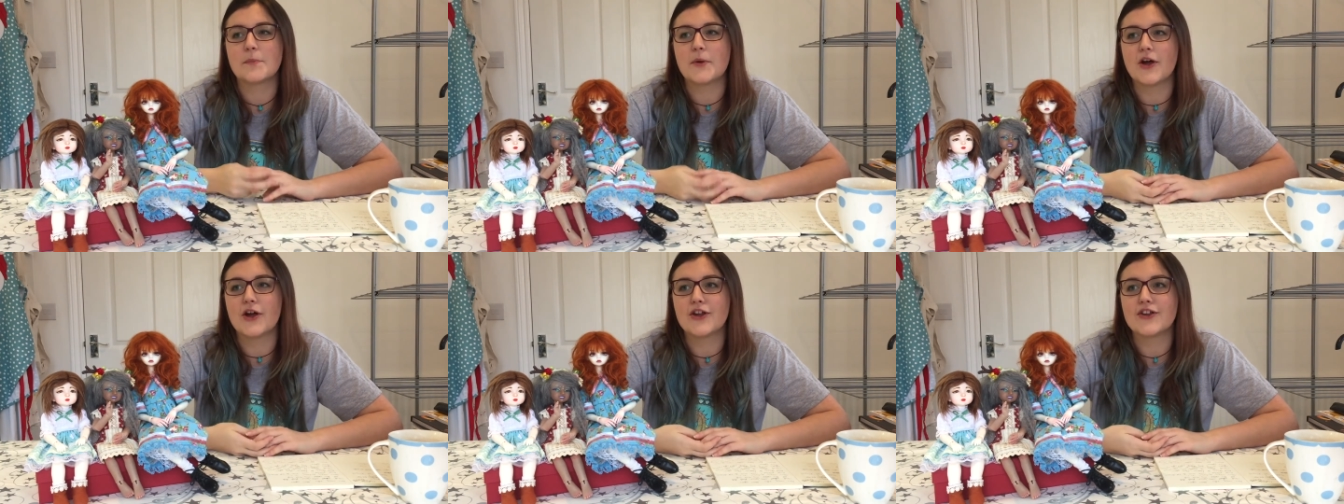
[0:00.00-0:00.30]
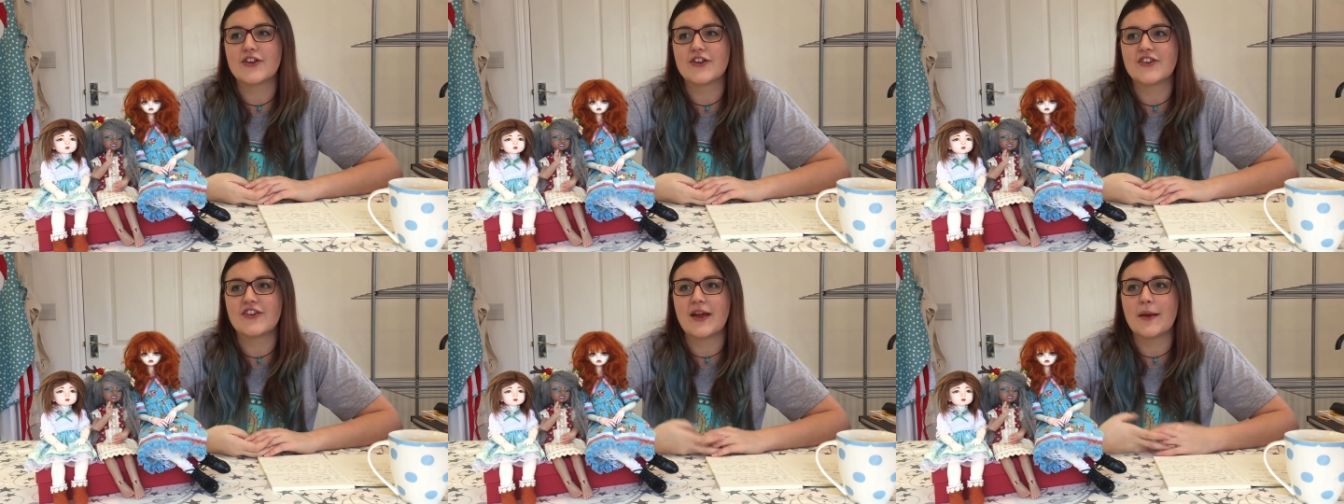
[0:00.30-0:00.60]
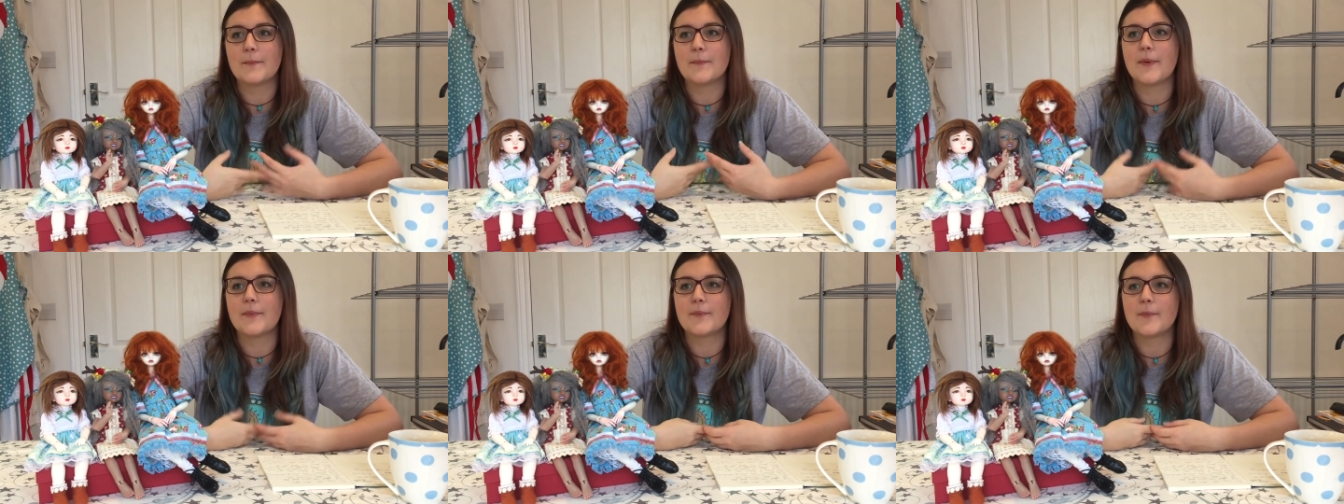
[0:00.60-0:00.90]
but at the
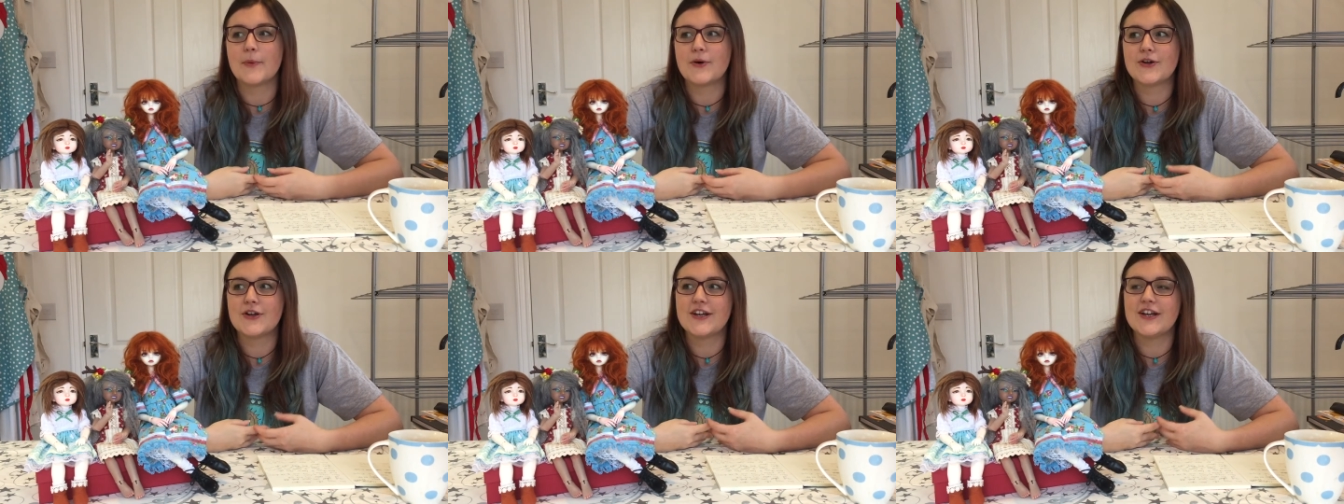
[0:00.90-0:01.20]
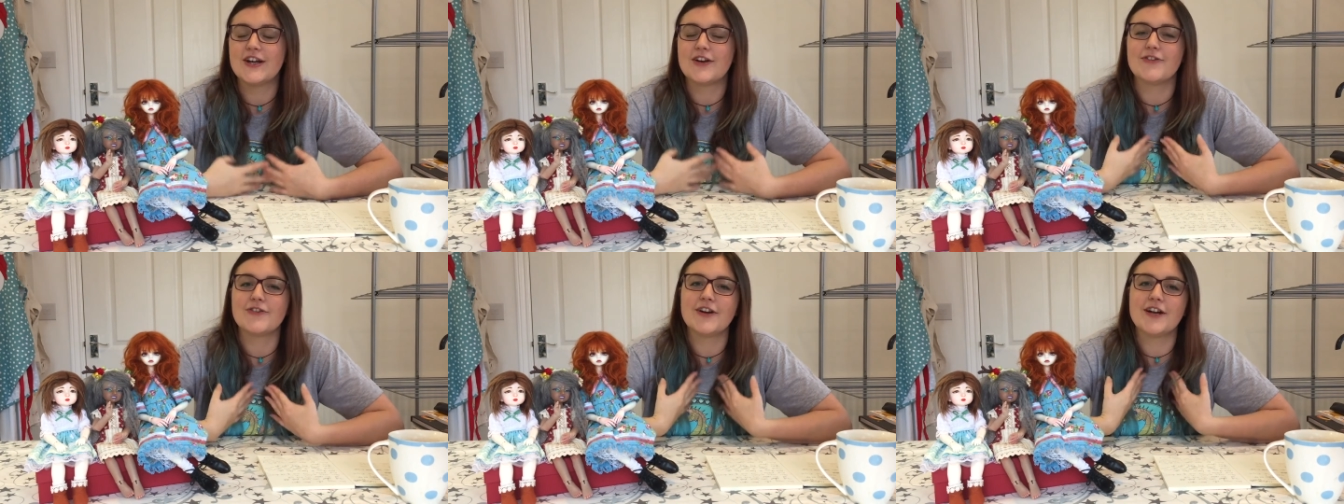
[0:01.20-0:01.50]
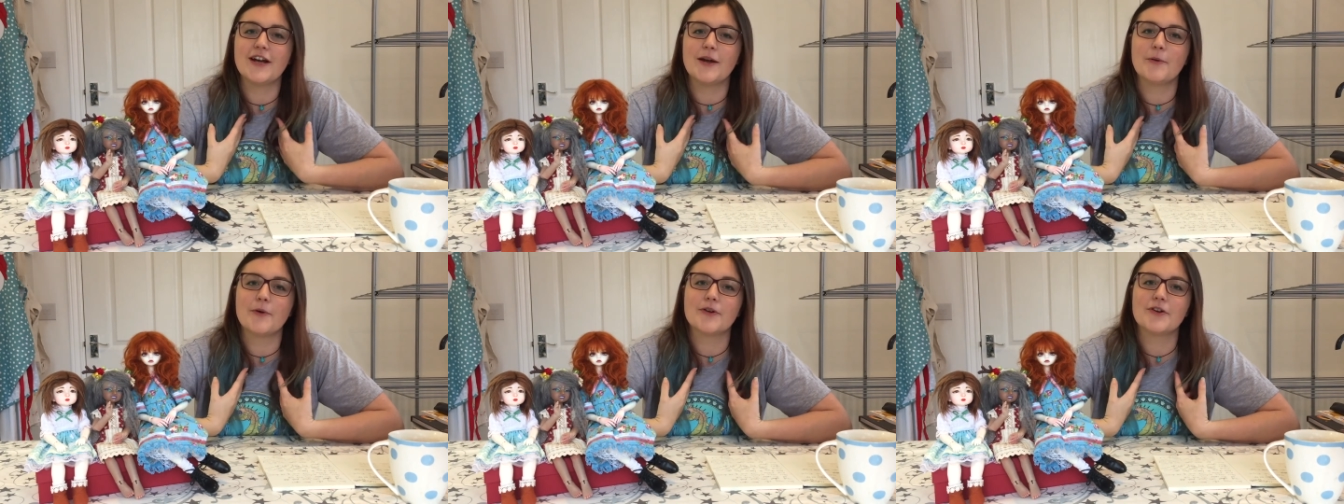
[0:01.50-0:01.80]
same point I
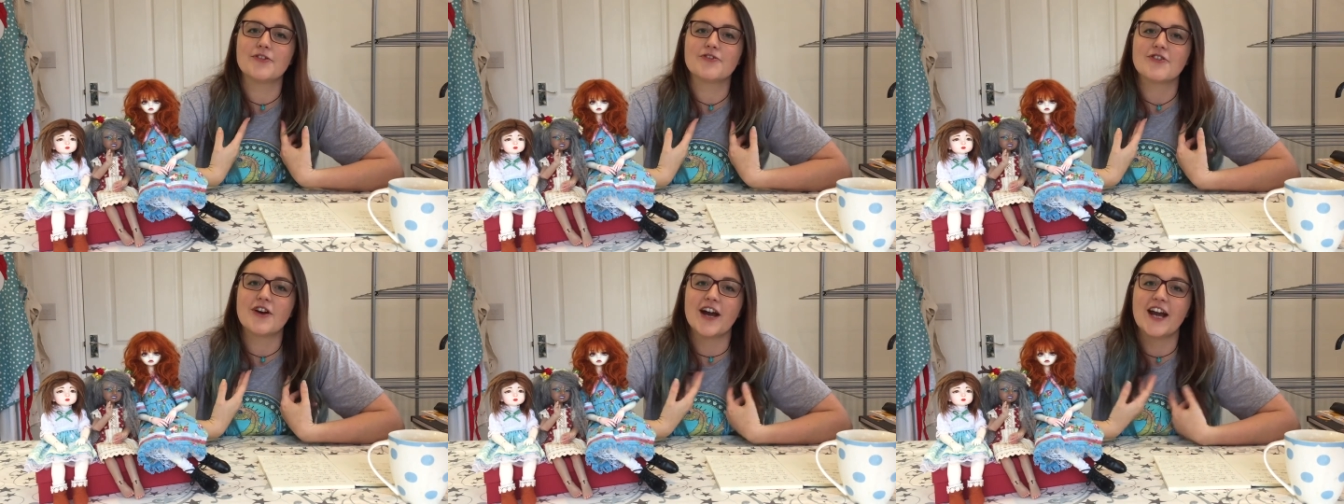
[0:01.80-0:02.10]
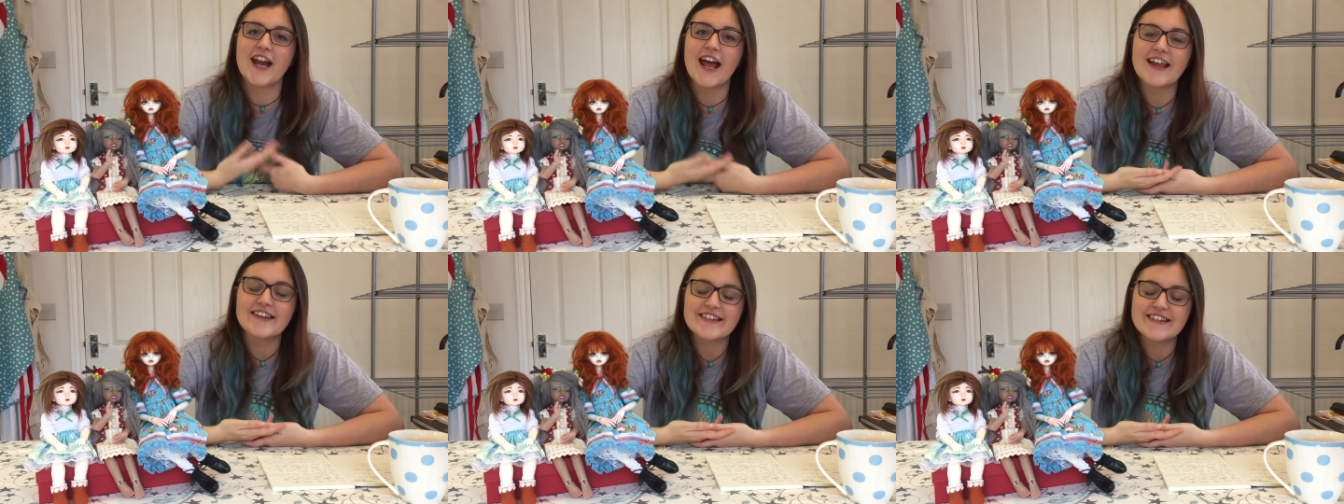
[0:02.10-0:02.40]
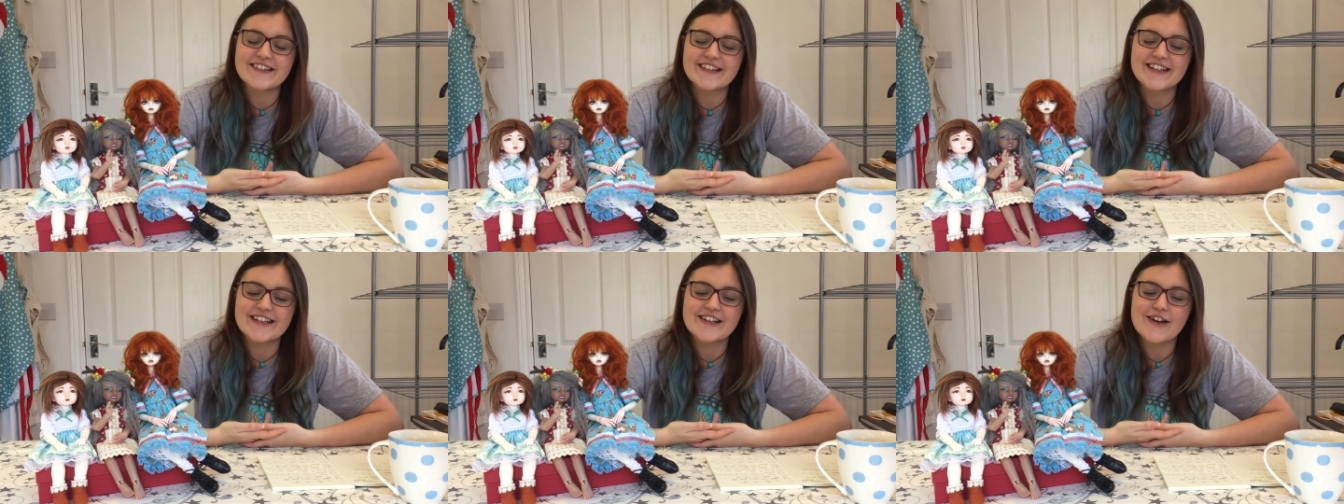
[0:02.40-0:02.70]
really want to try an
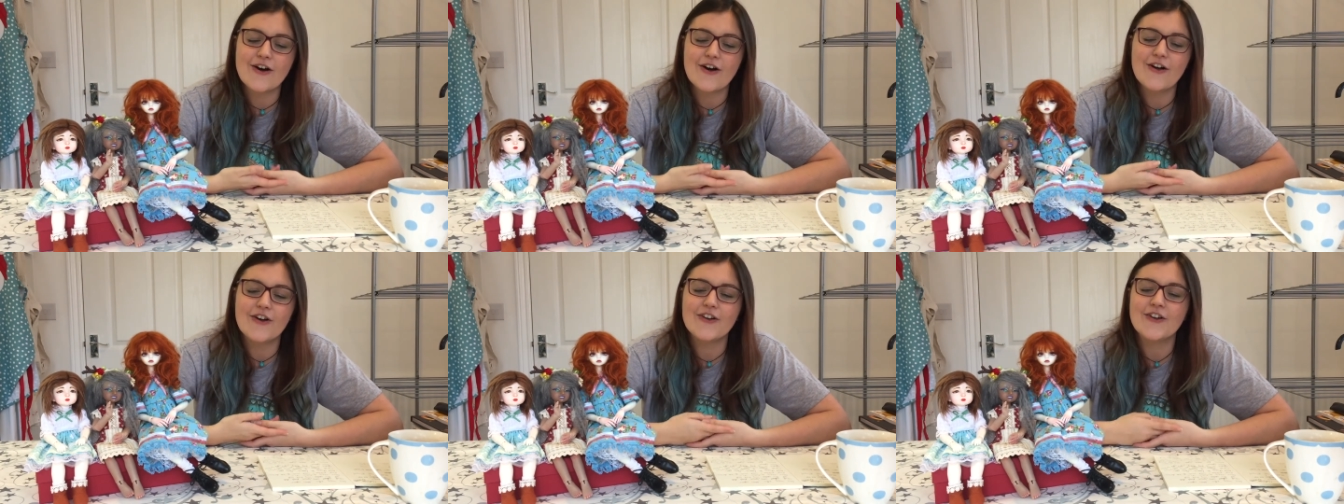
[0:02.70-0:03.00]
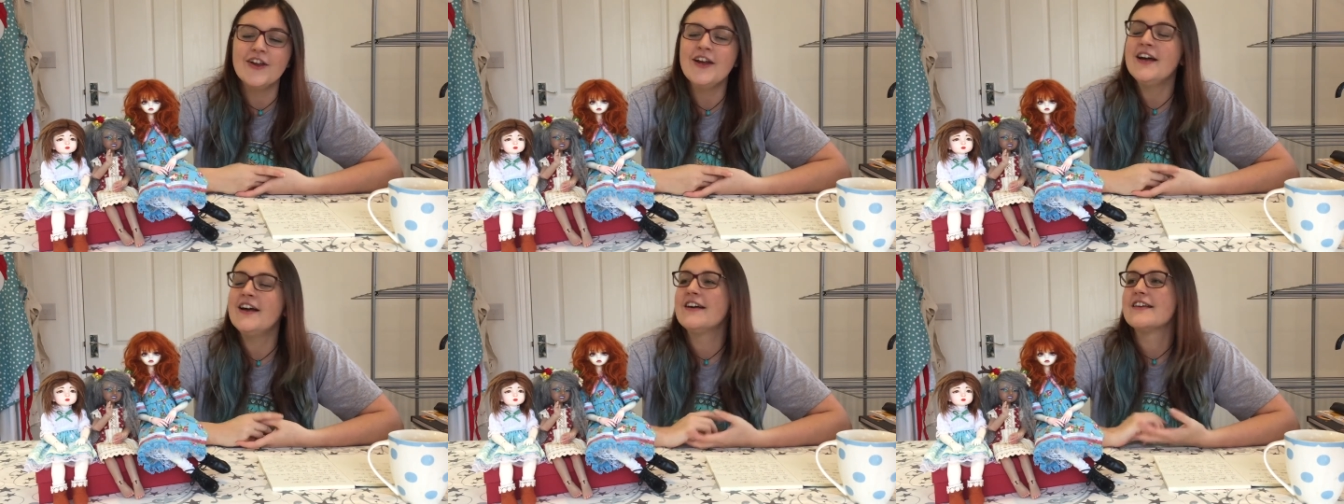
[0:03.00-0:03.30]
SD doll.